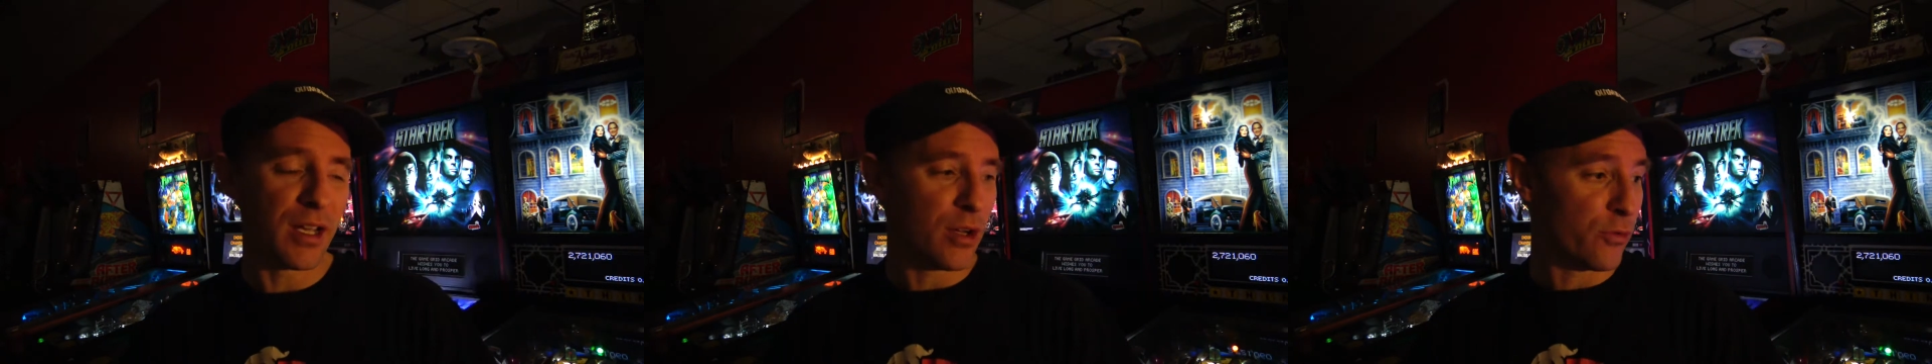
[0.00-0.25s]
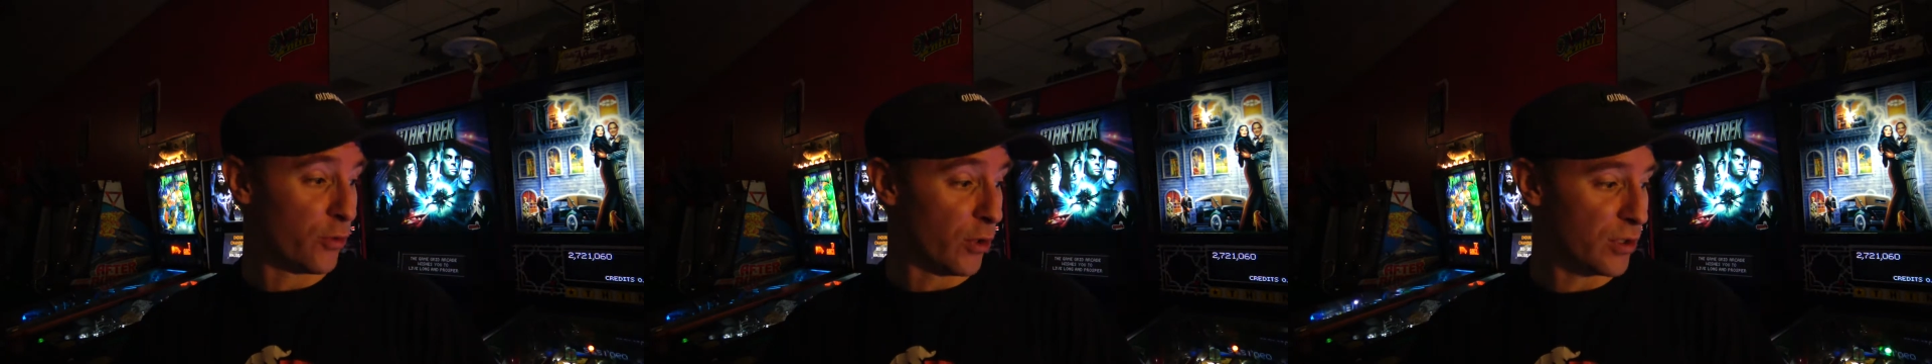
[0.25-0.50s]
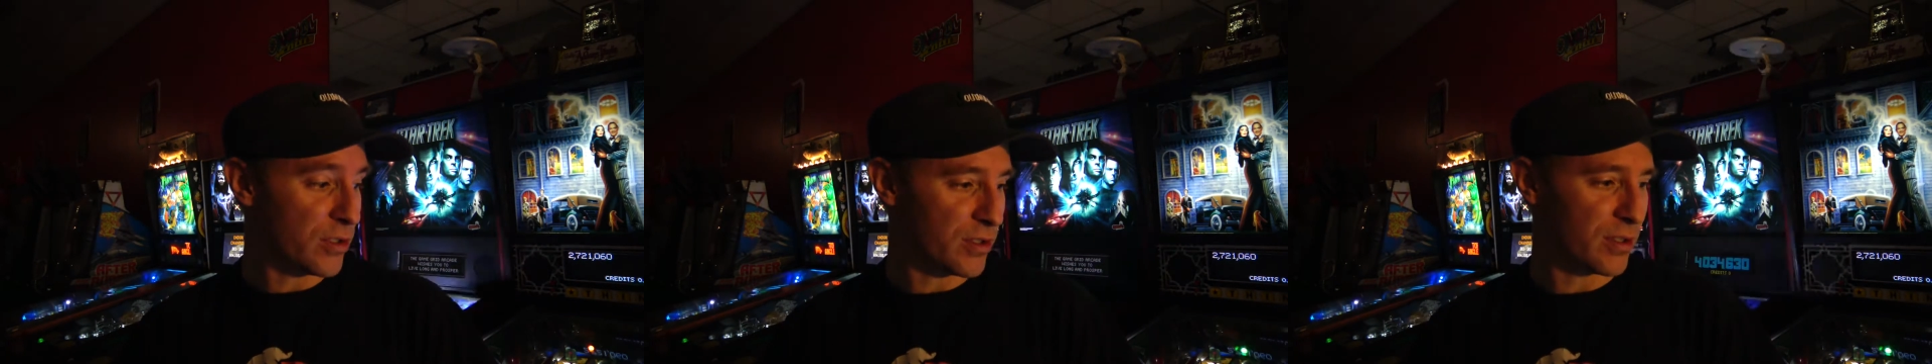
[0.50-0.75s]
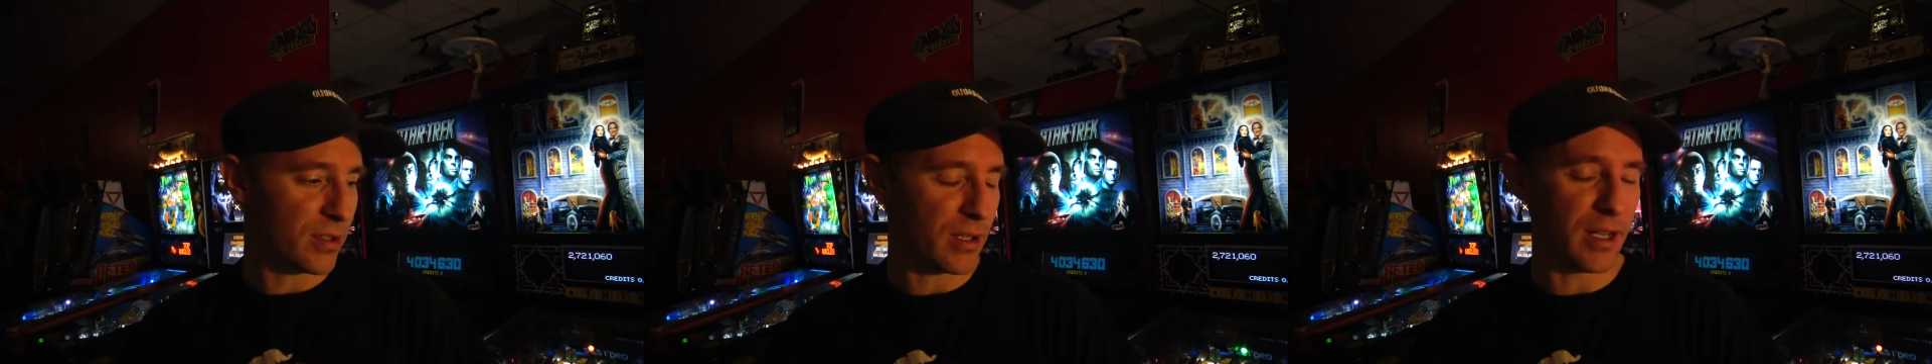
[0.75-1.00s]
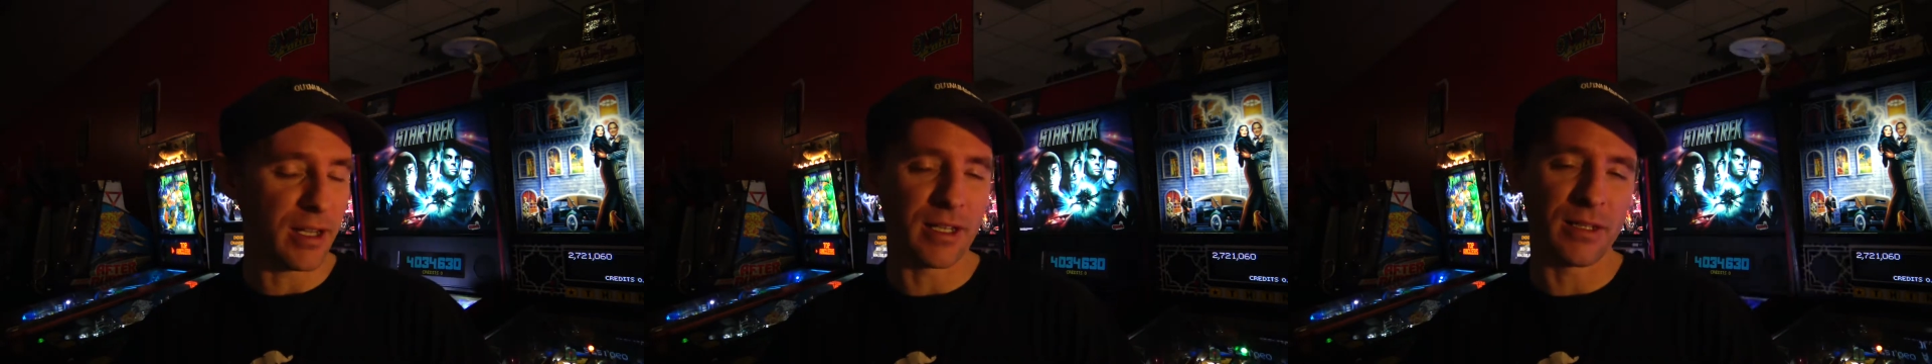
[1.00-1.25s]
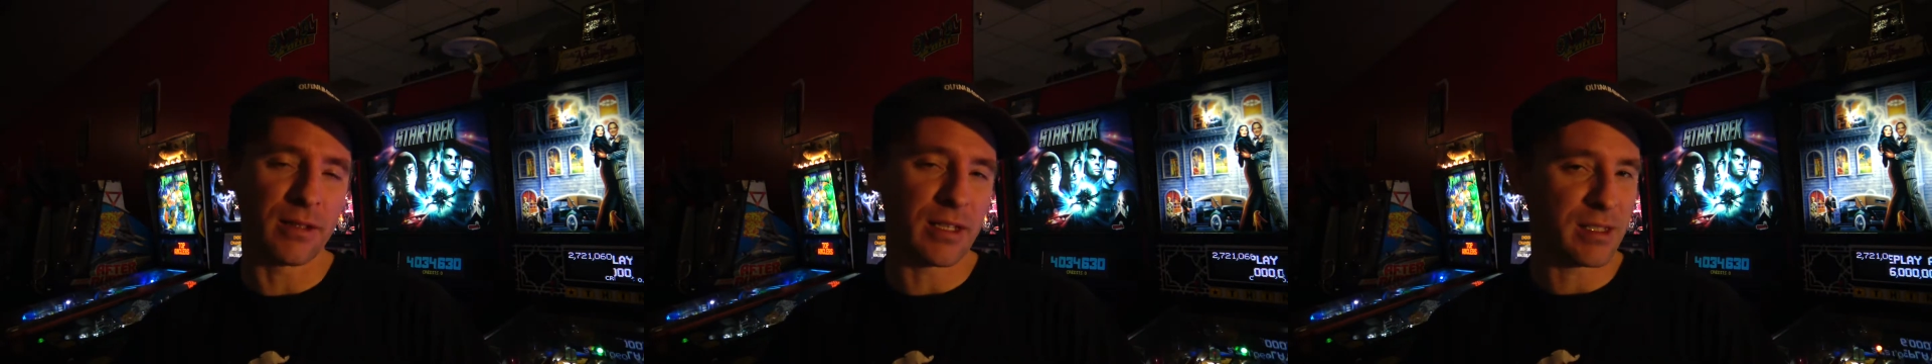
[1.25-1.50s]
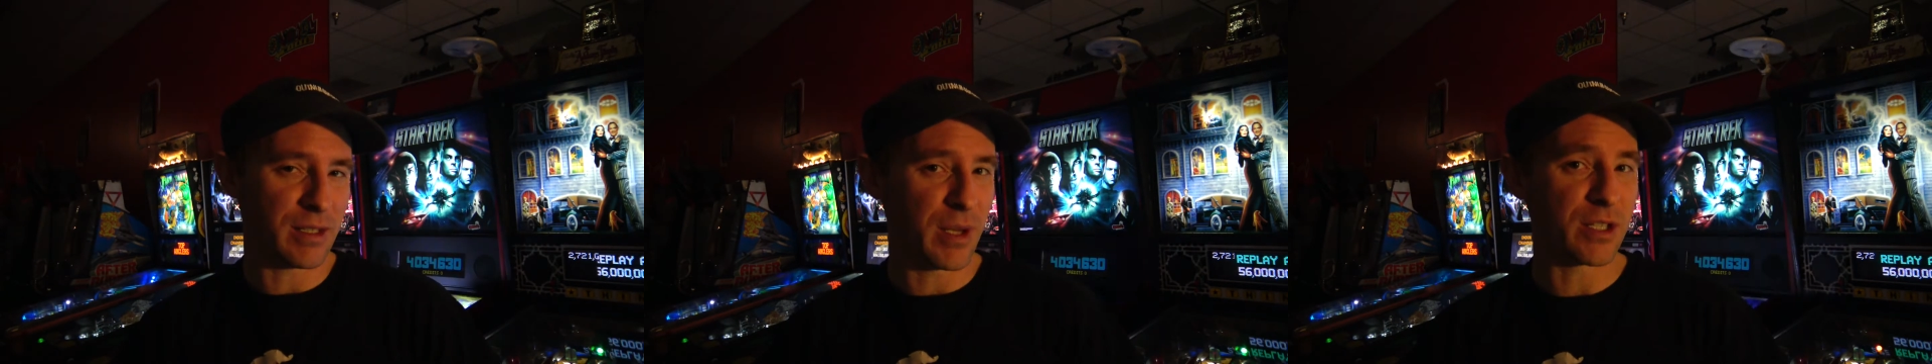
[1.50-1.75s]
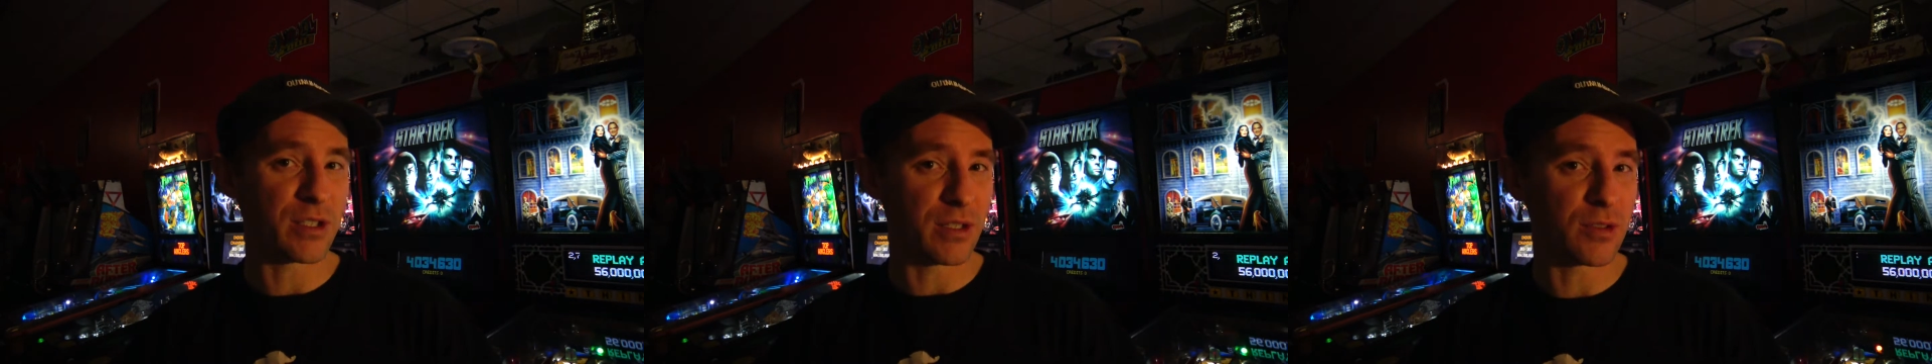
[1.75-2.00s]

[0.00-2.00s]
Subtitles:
first. As I mentioned,